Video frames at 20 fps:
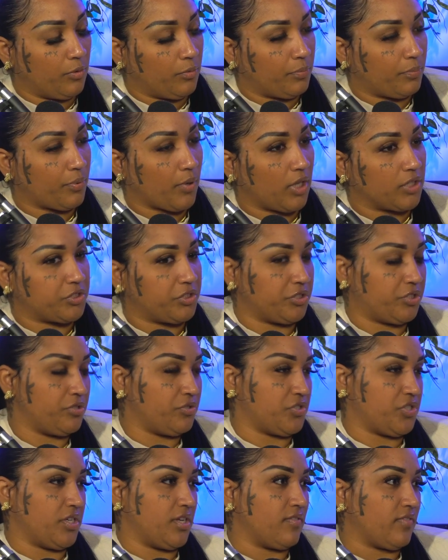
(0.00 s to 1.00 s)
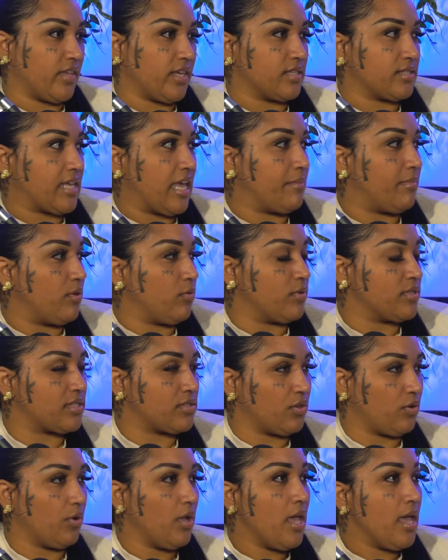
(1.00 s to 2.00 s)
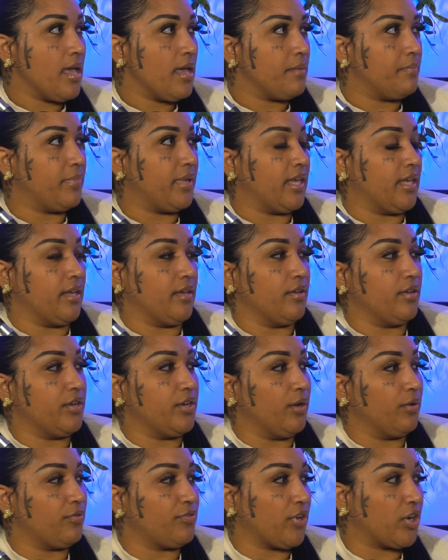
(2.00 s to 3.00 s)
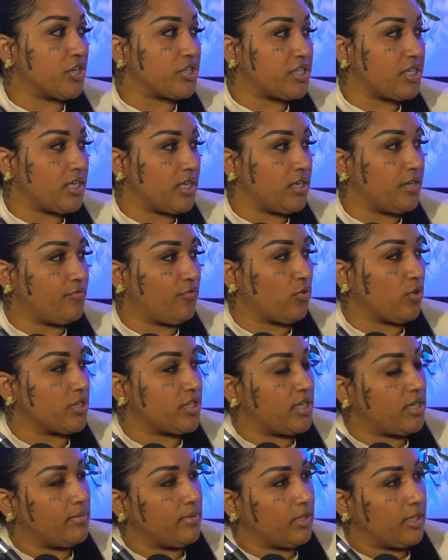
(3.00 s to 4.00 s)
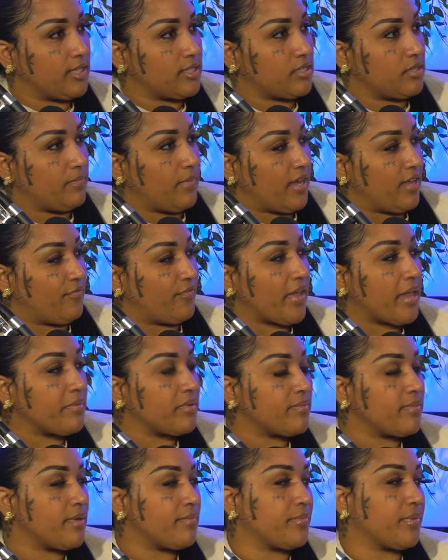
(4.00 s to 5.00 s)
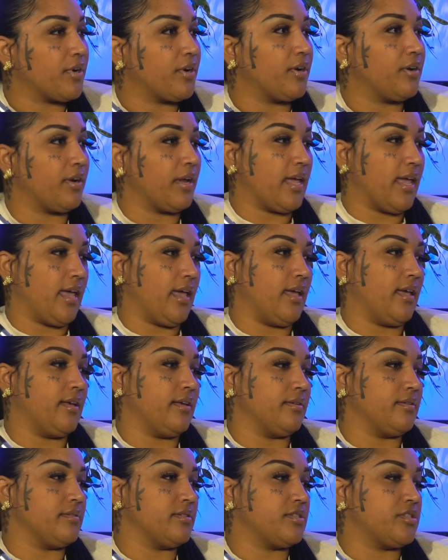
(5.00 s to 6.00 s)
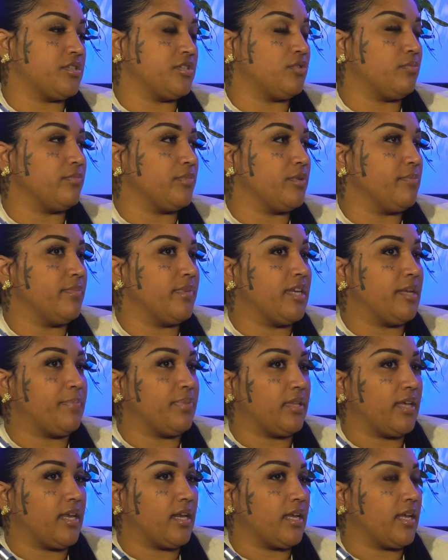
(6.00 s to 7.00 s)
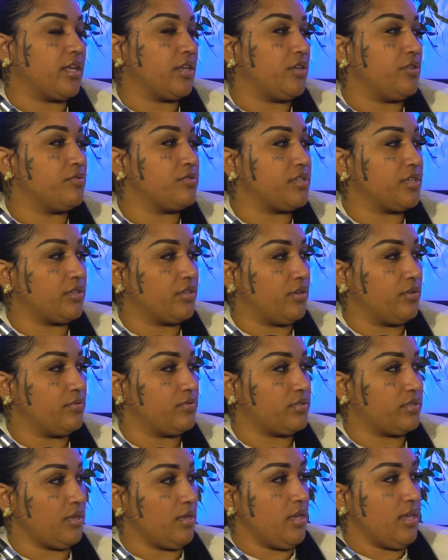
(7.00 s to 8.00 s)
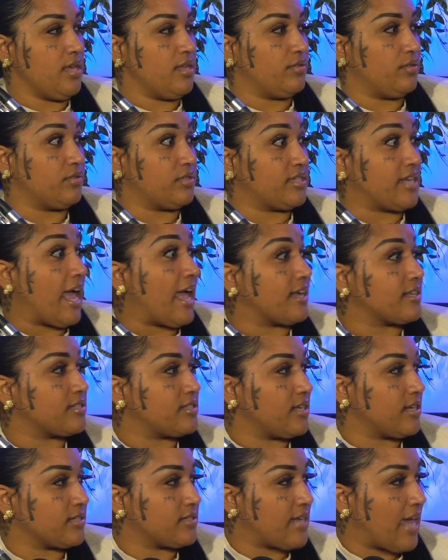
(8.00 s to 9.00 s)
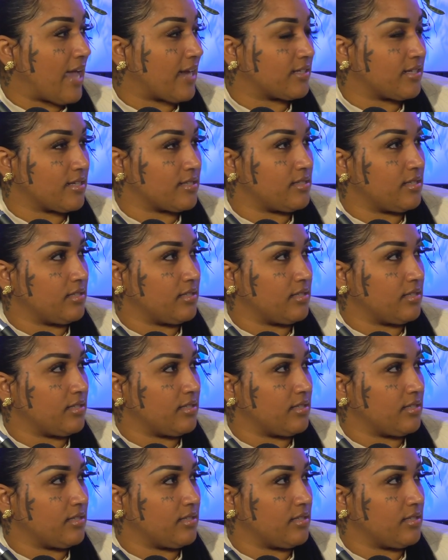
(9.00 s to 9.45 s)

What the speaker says: prostitution and things came in was so being, 13, 14, molested by a family member and still manipulating and using those tactics